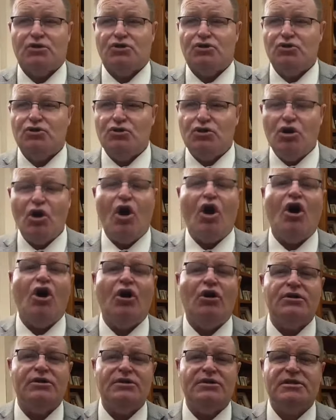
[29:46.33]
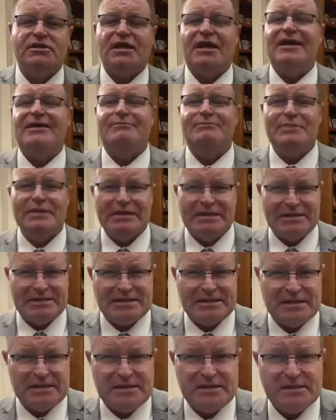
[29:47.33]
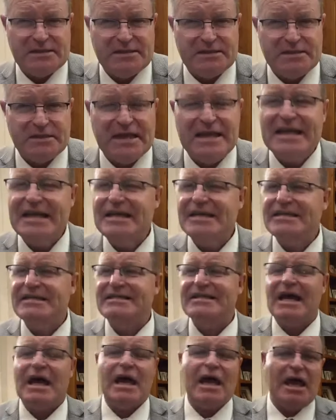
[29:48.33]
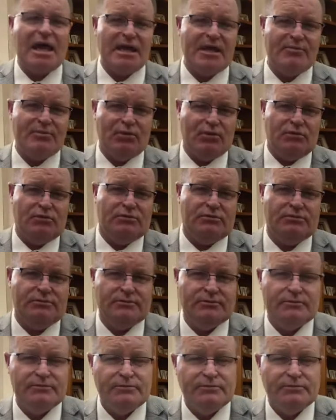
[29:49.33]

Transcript: to God's abilities. He is able.